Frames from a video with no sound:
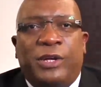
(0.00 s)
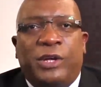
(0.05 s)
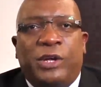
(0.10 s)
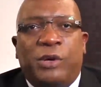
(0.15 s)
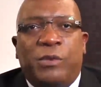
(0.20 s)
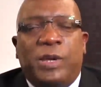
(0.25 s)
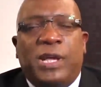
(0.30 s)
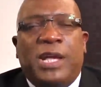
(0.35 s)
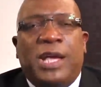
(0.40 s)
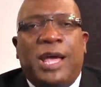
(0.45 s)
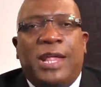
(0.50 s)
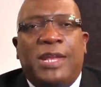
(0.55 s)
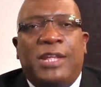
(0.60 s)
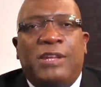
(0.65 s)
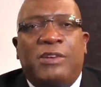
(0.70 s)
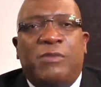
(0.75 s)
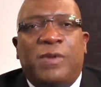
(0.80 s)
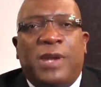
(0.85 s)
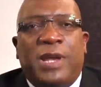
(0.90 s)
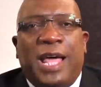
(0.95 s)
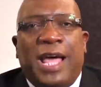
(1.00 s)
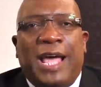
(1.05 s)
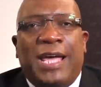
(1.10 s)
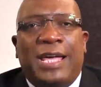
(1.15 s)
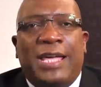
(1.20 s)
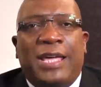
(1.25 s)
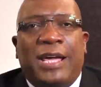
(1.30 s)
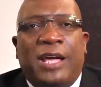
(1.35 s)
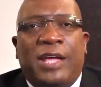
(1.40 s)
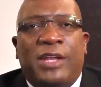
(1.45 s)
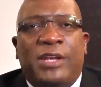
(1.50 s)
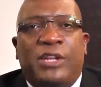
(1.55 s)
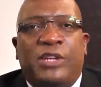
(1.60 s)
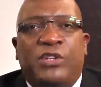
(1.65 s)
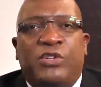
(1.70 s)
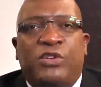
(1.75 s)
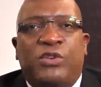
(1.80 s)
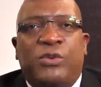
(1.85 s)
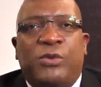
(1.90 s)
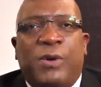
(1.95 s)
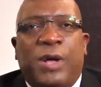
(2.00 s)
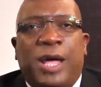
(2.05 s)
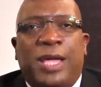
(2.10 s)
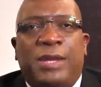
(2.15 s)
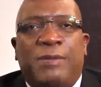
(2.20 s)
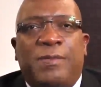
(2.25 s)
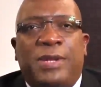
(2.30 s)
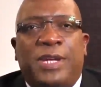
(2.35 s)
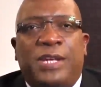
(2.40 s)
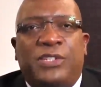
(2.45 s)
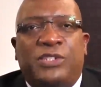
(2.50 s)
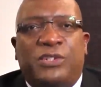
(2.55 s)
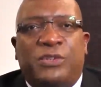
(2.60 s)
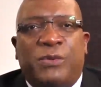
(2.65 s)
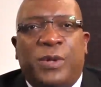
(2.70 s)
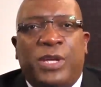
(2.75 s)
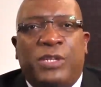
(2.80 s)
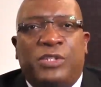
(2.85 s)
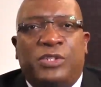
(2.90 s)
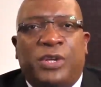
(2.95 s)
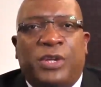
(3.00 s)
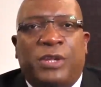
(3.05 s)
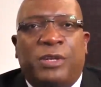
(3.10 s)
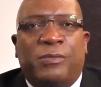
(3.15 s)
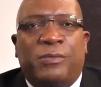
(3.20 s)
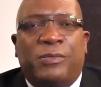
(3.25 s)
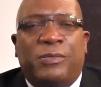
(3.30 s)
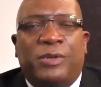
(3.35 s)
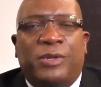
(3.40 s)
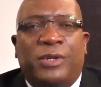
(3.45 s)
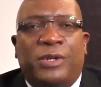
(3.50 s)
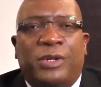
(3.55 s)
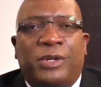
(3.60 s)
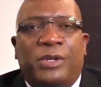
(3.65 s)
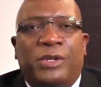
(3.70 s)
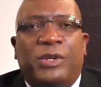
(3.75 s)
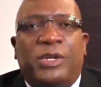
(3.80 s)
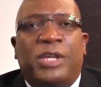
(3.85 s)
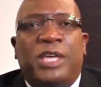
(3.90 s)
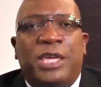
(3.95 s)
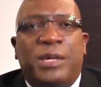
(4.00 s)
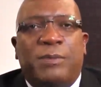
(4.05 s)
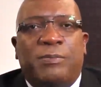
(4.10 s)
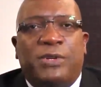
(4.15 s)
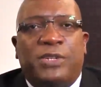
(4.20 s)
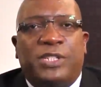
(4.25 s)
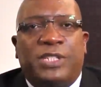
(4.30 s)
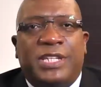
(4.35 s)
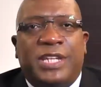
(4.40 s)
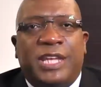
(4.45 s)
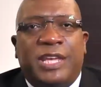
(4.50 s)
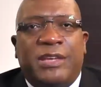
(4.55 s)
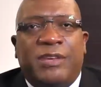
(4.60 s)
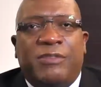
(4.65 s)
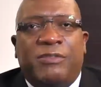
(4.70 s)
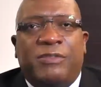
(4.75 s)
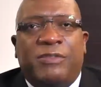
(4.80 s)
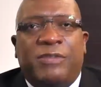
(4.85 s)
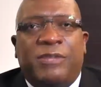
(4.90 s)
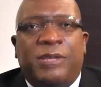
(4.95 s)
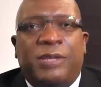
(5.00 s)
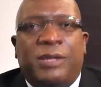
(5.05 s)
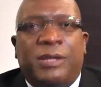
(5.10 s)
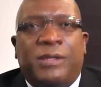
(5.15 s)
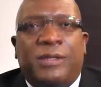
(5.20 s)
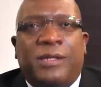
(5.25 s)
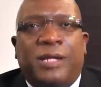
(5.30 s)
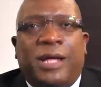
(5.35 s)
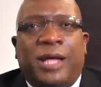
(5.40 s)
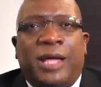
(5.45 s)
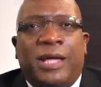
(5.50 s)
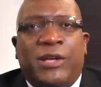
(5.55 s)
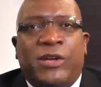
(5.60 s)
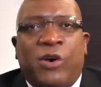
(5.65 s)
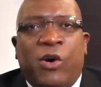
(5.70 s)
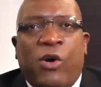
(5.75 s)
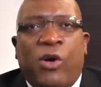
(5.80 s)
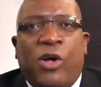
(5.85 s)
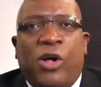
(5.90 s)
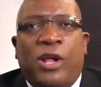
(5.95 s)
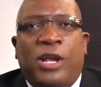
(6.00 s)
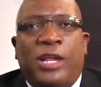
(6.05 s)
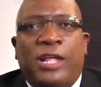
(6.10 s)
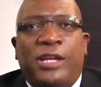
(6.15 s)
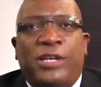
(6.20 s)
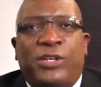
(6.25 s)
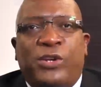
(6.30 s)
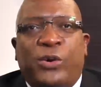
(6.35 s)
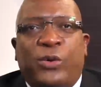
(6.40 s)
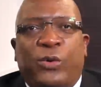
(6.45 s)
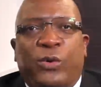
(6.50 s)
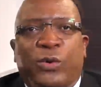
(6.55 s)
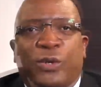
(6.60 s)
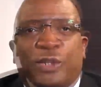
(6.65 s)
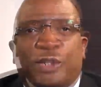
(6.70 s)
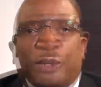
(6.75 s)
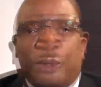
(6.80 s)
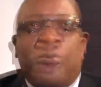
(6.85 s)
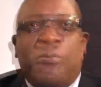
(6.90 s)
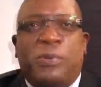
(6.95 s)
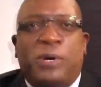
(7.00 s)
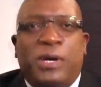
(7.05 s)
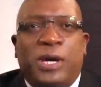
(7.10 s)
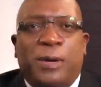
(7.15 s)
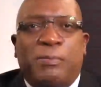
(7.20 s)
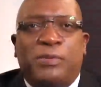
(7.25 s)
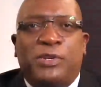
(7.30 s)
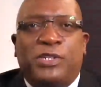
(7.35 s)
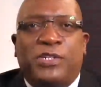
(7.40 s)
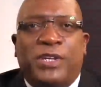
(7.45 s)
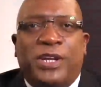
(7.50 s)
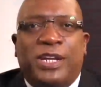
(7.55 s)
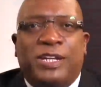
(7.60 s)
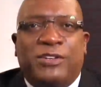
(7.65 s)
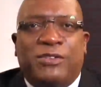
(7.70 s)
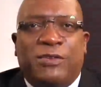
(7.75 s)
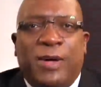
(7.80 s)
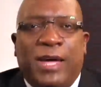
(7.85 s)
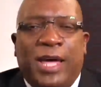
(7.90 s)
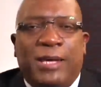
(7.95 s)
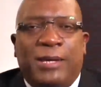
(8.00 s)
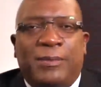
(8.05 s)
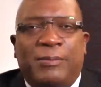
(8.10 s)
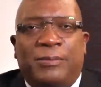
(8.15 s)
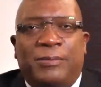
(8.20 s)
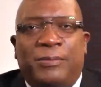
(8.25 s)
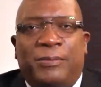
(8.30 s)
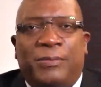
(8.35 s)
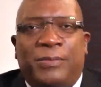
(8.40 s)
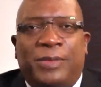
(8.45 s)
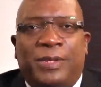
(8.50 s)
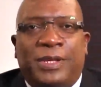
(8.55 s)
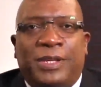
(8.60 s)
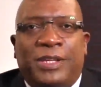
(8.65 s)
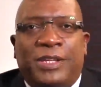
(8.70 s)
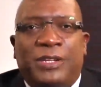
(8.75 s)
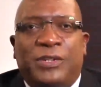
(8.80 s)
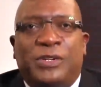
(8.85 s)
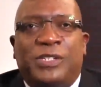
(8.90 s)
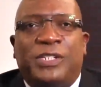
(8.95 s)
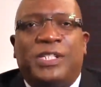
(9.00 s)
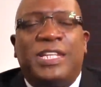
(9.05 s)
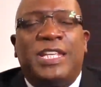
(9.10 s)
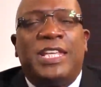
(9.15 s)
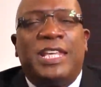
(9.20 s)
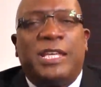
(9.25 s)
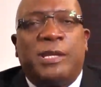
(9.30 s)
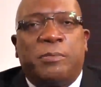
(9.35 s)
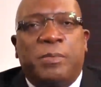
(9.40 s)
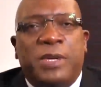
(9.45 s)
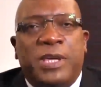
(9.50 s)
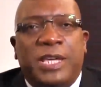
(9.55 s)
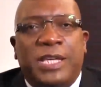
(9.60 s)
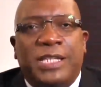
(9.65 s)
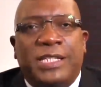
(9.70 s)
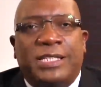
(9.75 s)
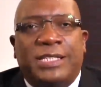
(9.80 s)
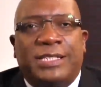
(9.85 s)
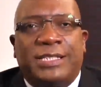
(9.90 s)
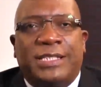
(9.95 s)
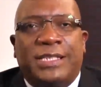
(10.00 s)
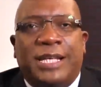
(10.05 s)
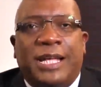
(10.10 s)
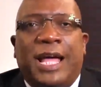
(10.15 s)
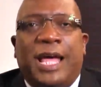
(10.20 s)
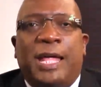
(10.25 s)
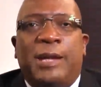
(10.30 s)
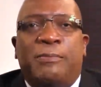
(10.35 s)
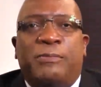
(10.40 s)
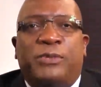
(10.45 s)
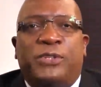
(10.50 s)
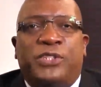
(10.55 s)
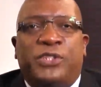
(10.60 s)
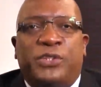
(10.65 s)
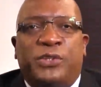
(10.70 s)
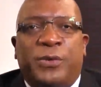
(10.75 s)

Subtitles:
we cannot rely on the due administration to keep us safe. I call on those who perpetrate crime to seek peace and pursue